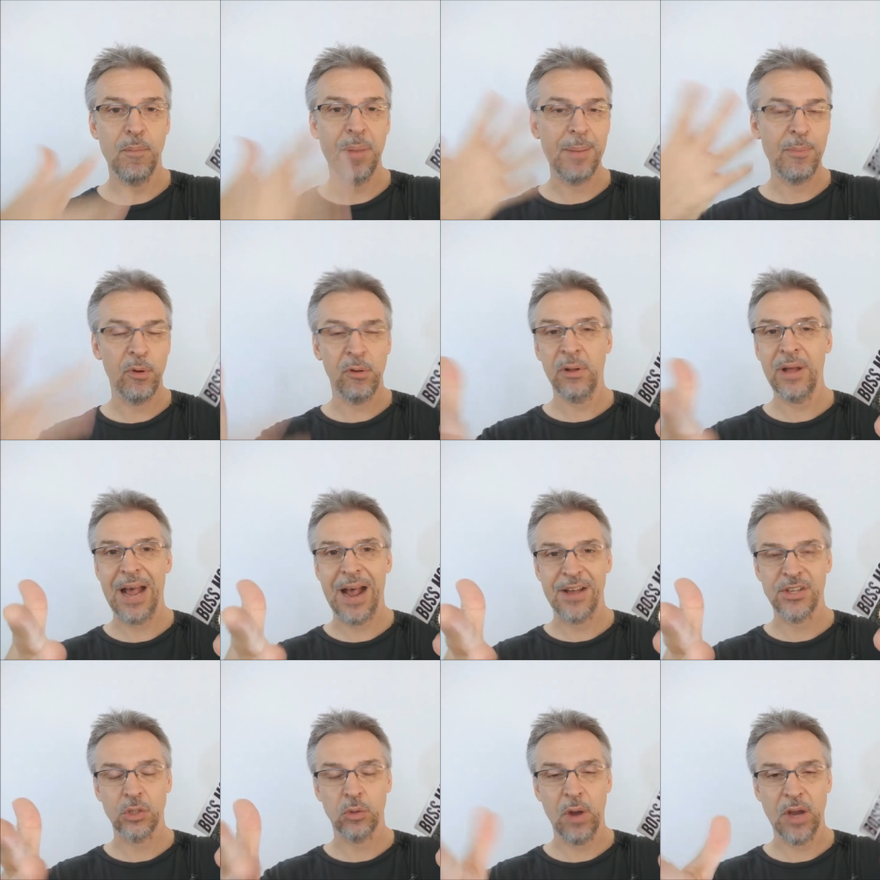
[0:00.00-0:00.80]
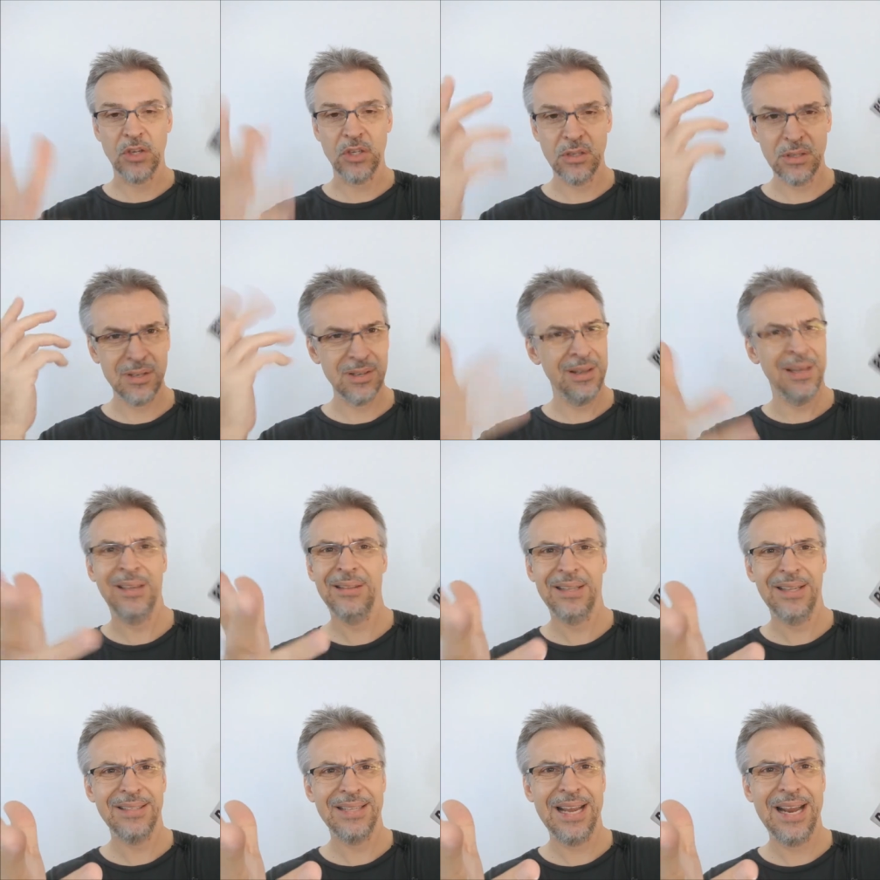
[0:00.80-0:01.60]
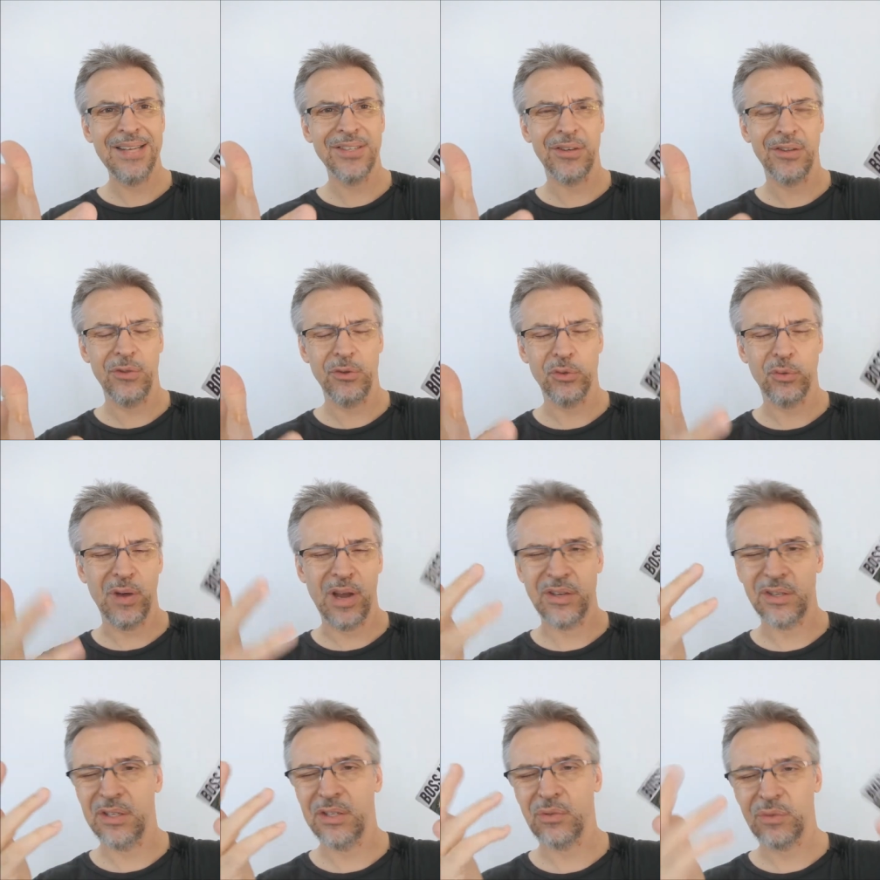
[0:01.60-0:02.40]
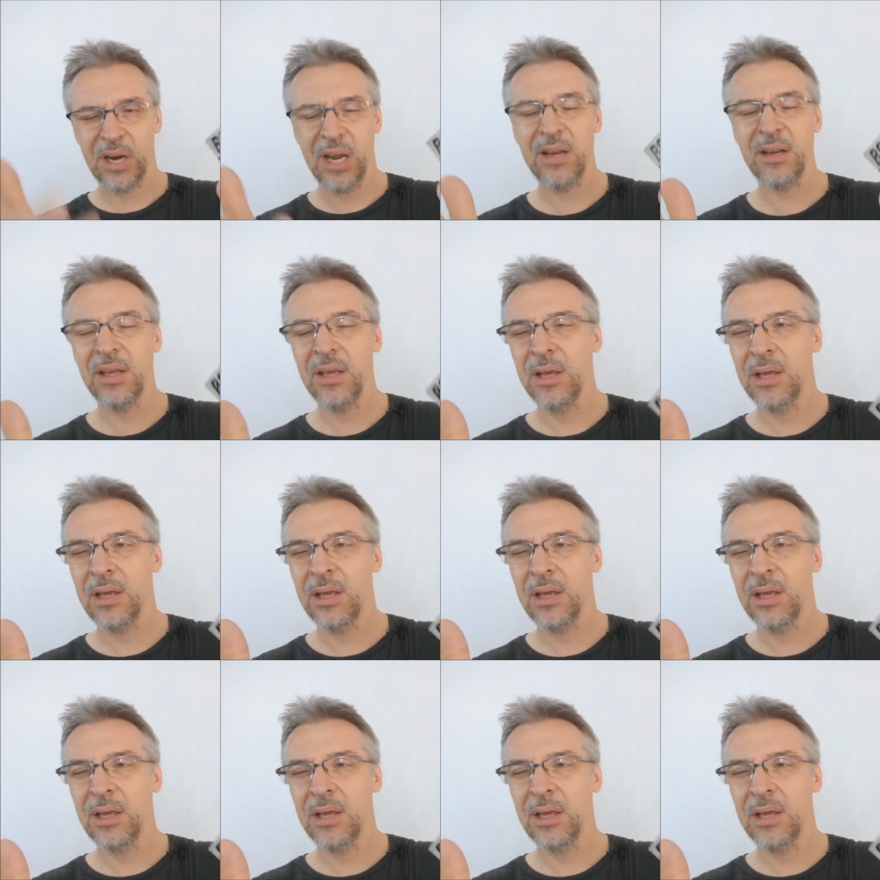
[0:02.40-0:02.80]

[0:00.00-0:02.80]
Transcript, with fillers: People ask questions, let's answer those questions, right?